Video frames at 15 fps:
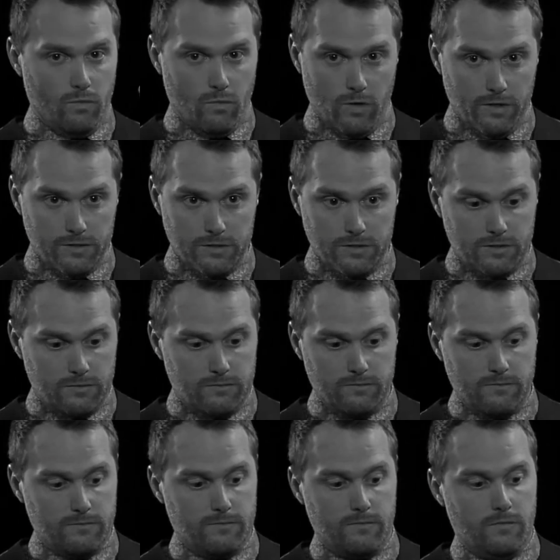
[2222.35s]
was
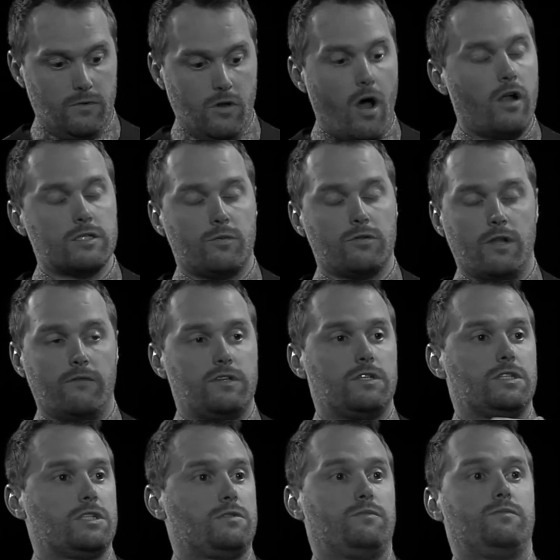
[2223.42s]
knowledgeable enough
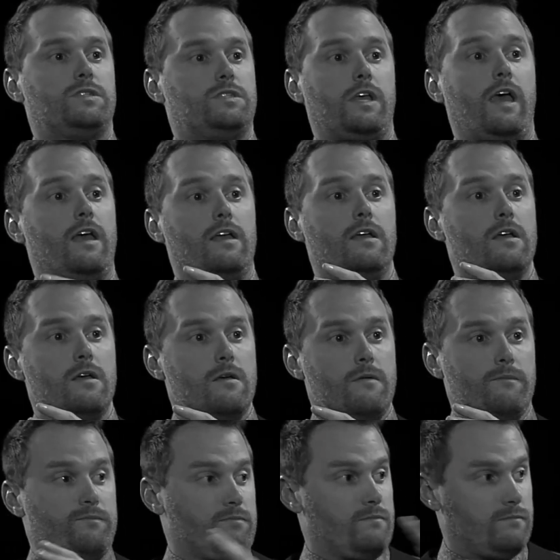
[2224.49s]
to just say,
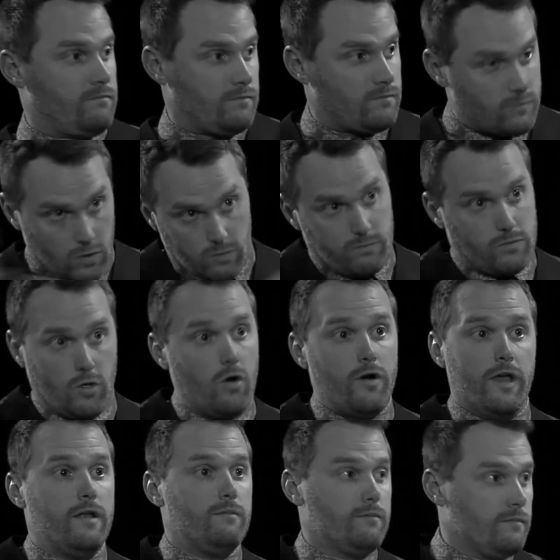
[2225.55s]

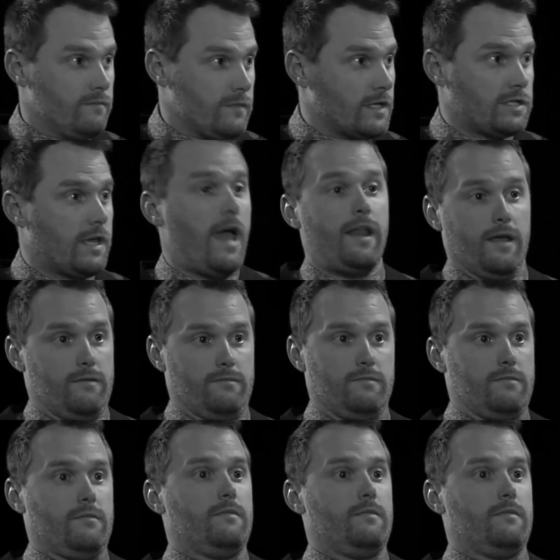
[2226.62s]
turn it, let's get it.